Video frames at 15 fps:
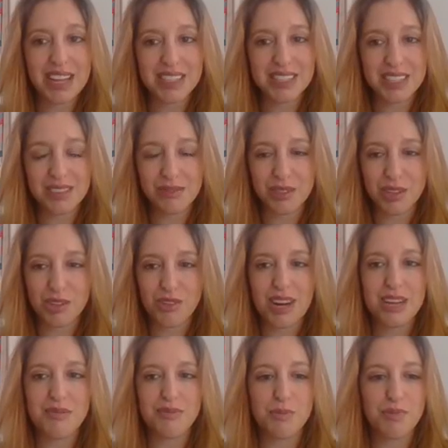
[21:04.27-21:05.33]
effective and
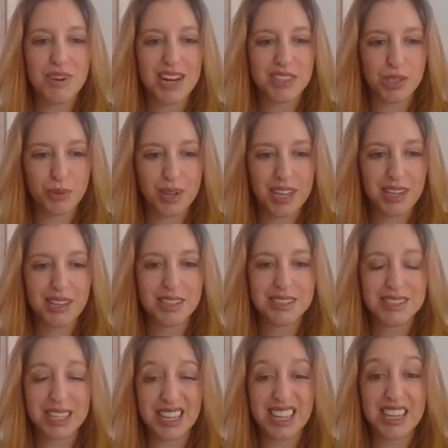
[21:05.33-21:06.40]
great for brand
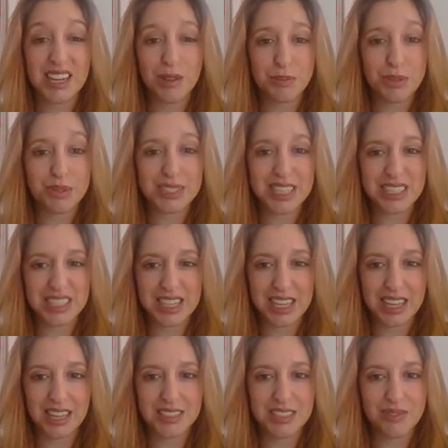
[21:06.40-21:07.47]
awareness and can help you sell
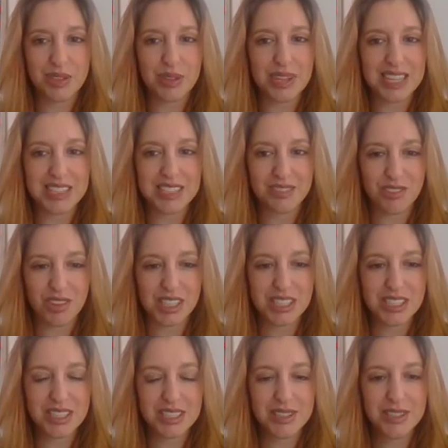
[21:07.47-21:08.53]
tickets if you get it
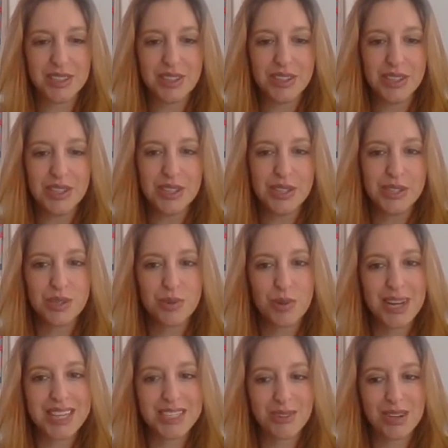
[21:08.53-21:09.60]
right. So,
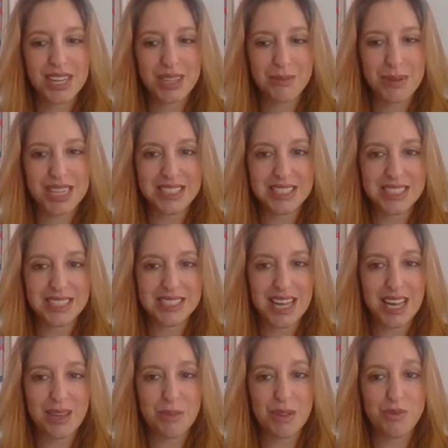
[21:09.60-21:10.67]
what I'd recommend is
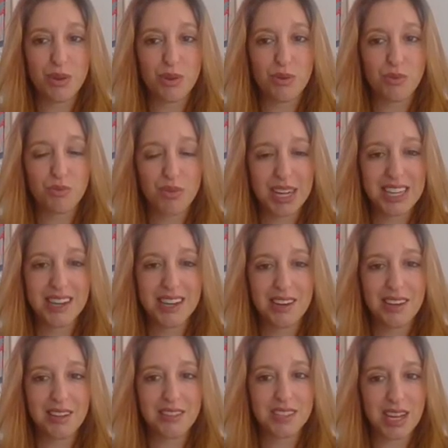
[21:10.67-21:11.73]
aiming for
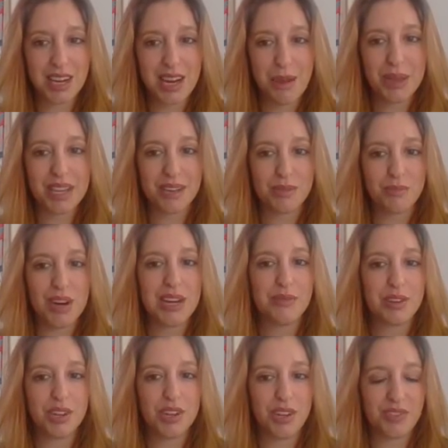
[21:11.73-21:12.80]
regular, dynamic, and
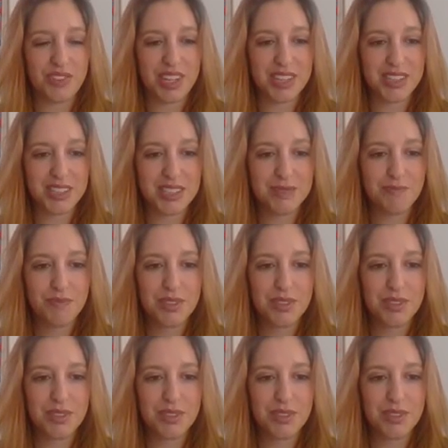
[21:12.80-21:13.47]
relevant content.